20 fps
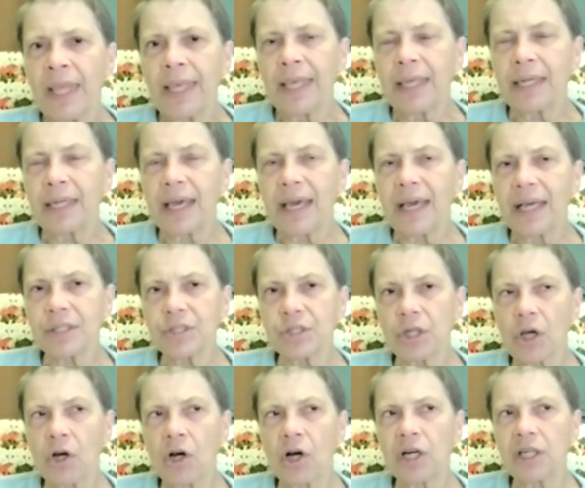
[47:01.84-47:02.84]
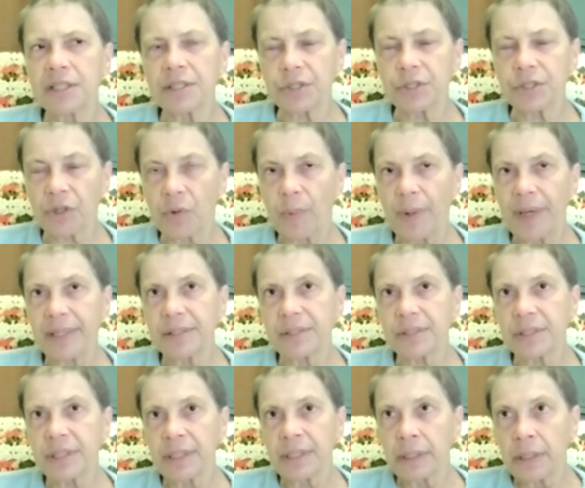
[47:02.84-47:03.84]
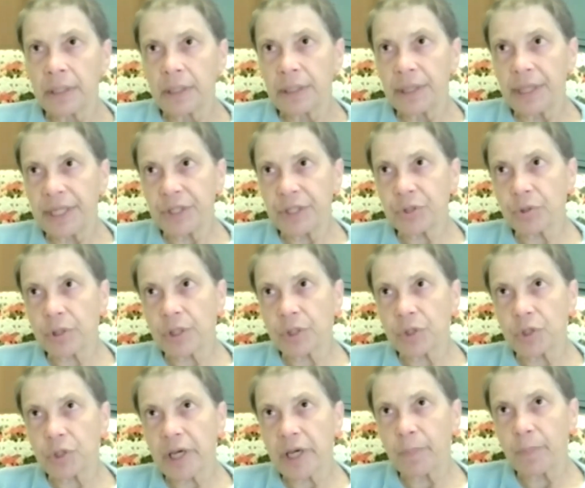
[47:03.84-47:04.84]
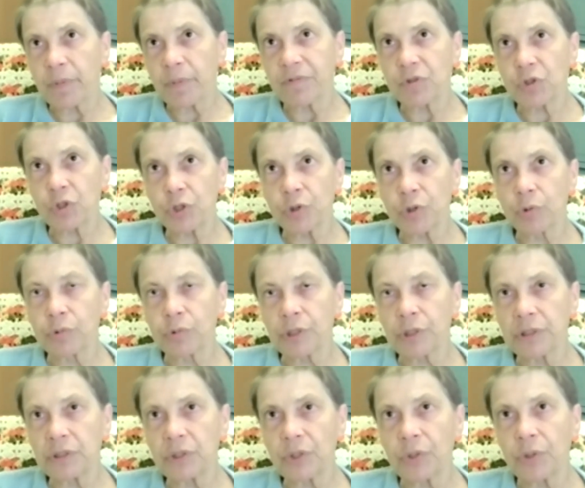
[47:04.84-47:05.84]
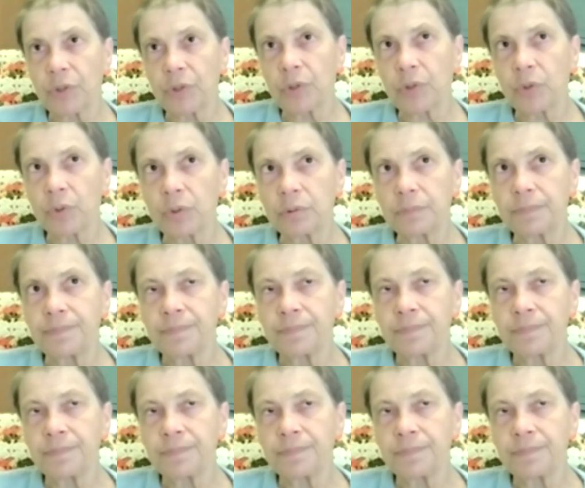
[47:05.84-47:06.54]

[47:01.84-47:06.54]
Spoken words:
And as a consequence, these are the type of children who